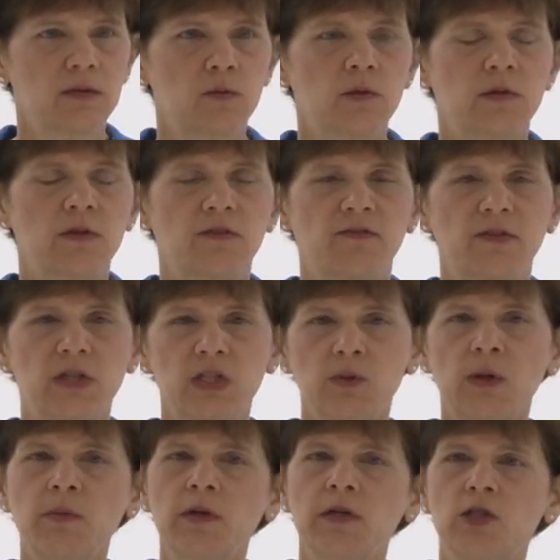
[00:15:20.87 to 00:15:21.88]
With the first
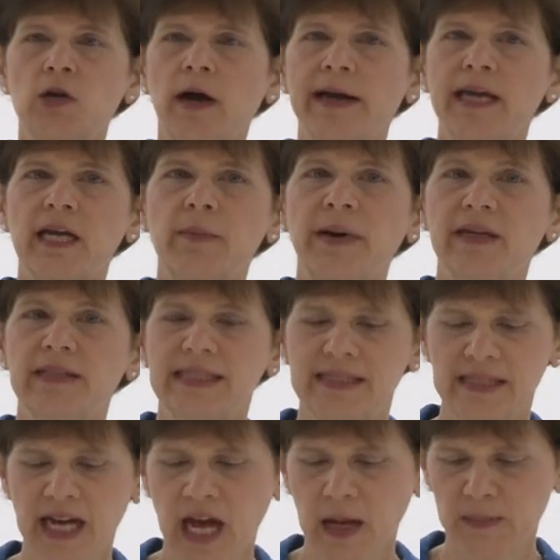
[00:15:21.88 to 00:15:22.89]
one, we were talking about
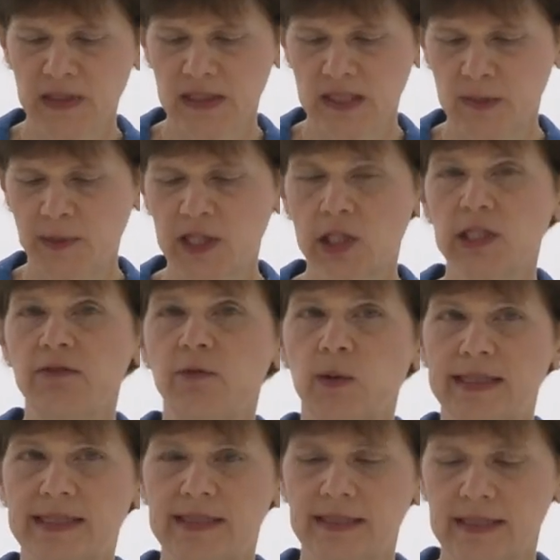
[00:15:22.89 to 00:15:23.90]
stops, especially
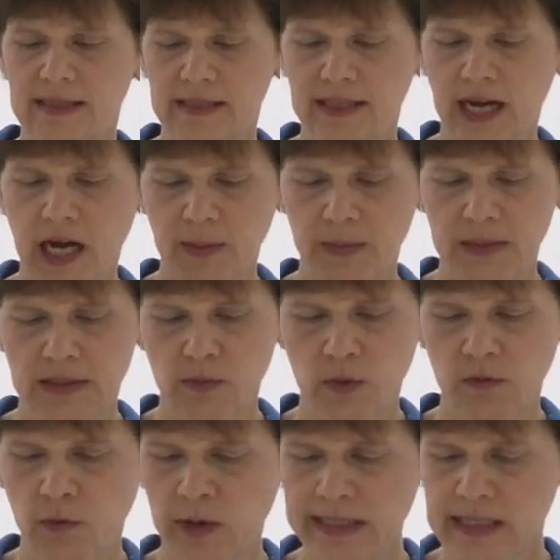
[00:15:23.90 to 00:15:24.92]
voiceless stops.
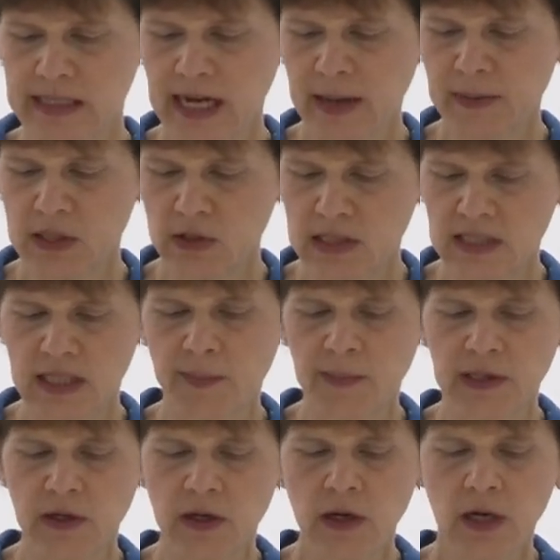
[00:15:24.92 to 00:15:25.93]
With voice stops, they're
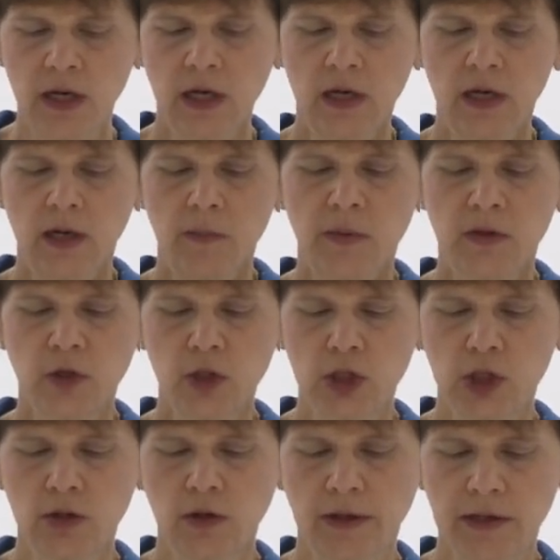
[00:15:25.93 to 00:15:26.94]
similar, but they're
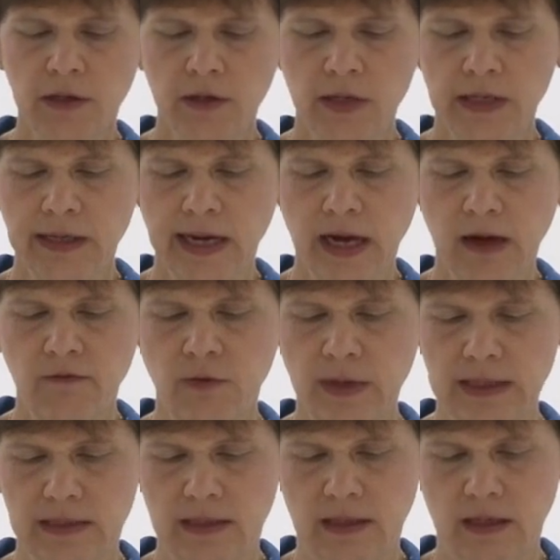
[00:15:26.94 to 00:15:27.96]
shorter and they have
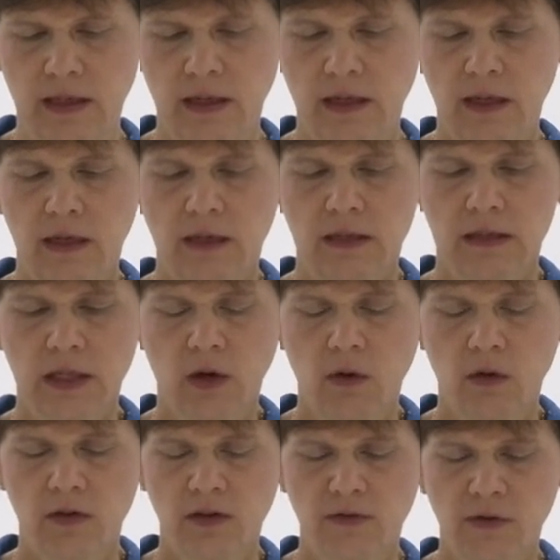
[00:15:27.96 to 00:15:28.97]
voicing. So
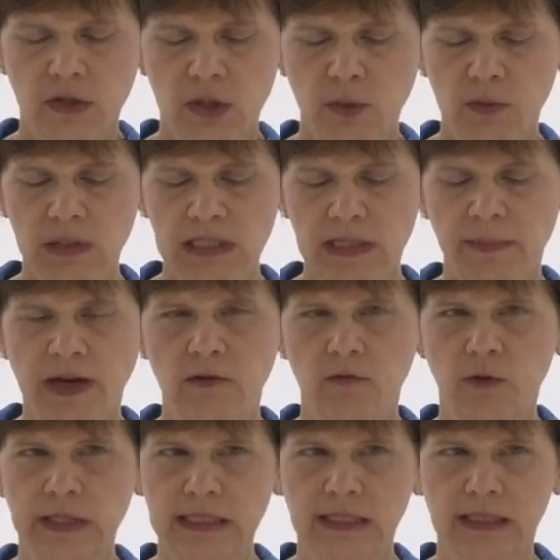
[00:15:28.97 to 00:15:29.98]
the first one was about
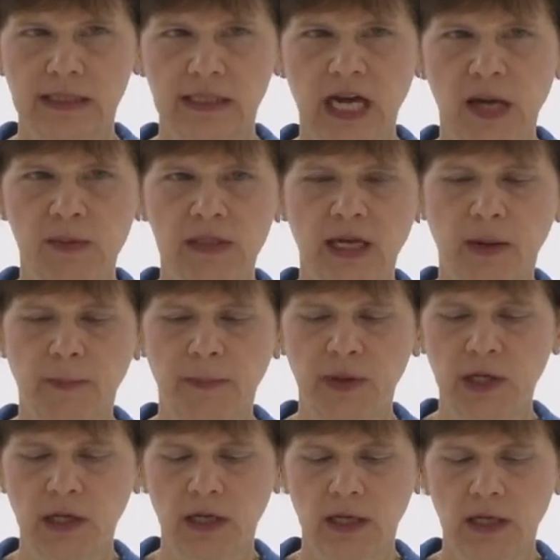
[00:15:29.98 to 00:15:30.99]
voiceless stops like p.